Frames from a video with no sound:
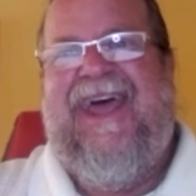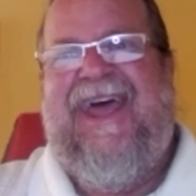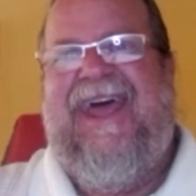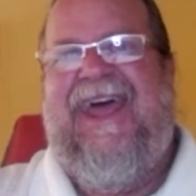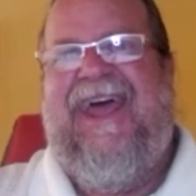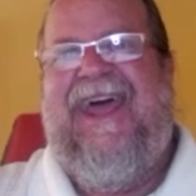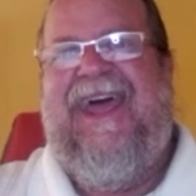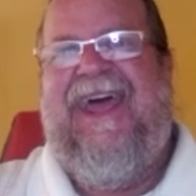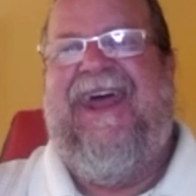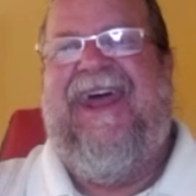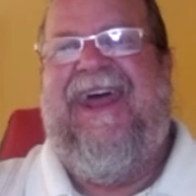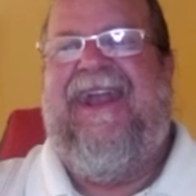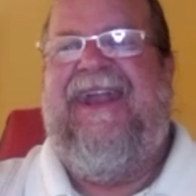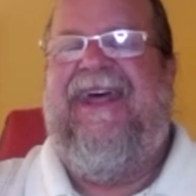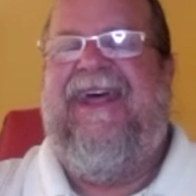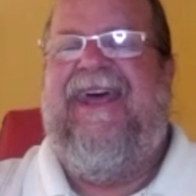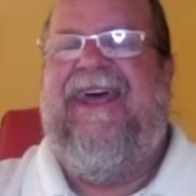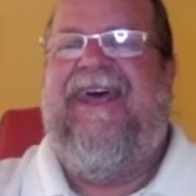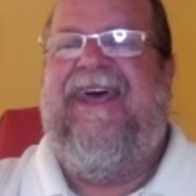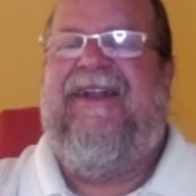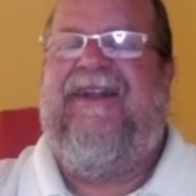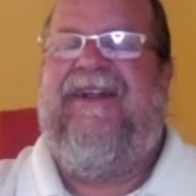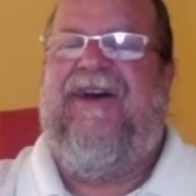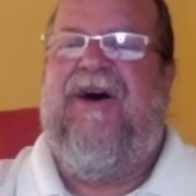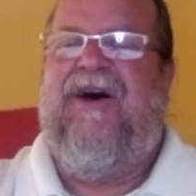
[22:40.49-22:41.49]
and
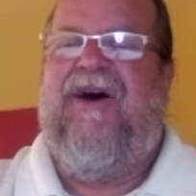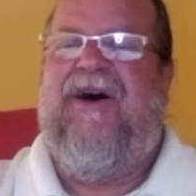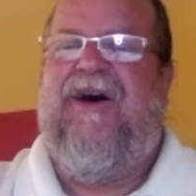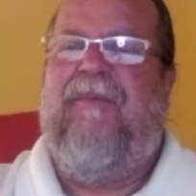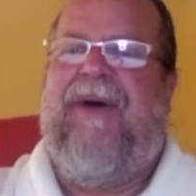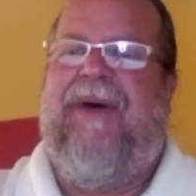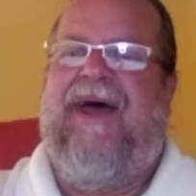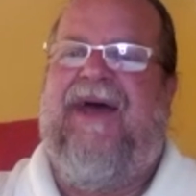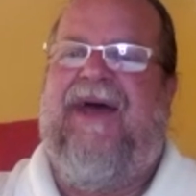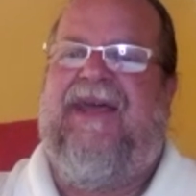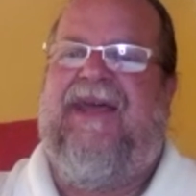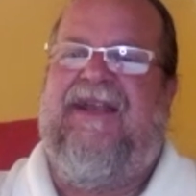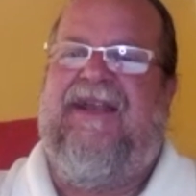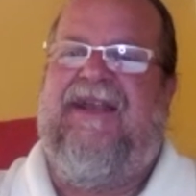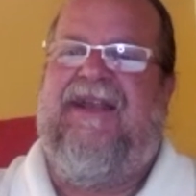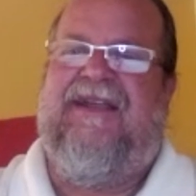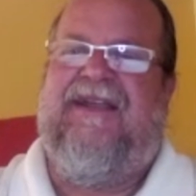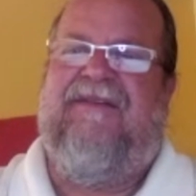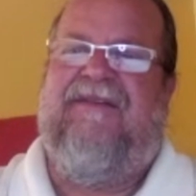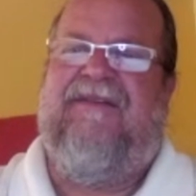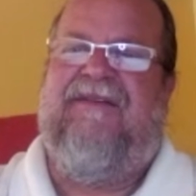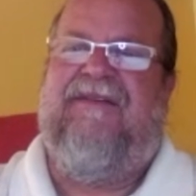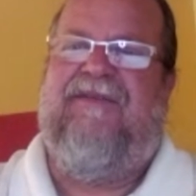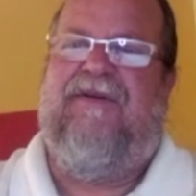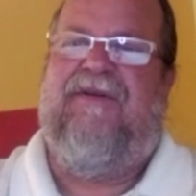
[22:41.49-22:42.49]
come back and
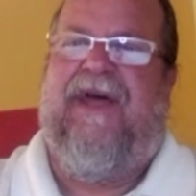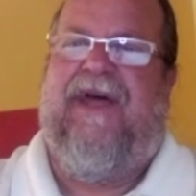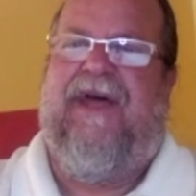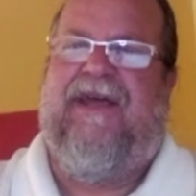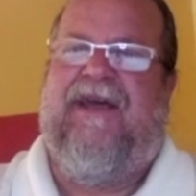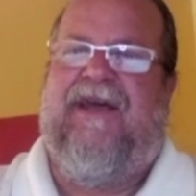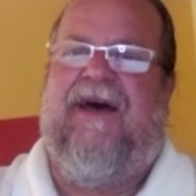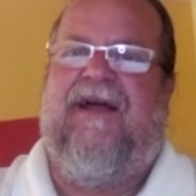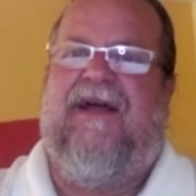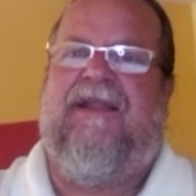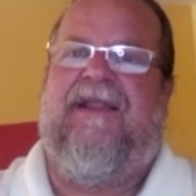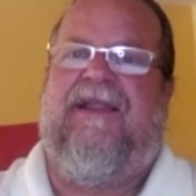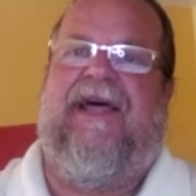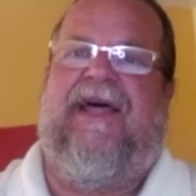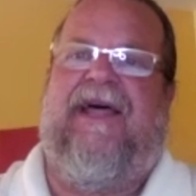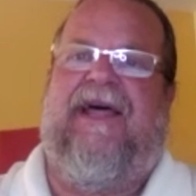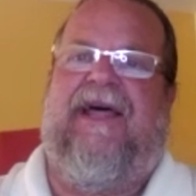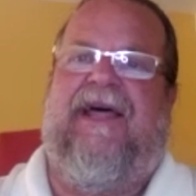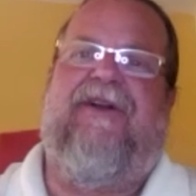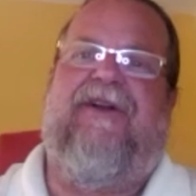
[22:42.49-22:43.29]
give you like a letter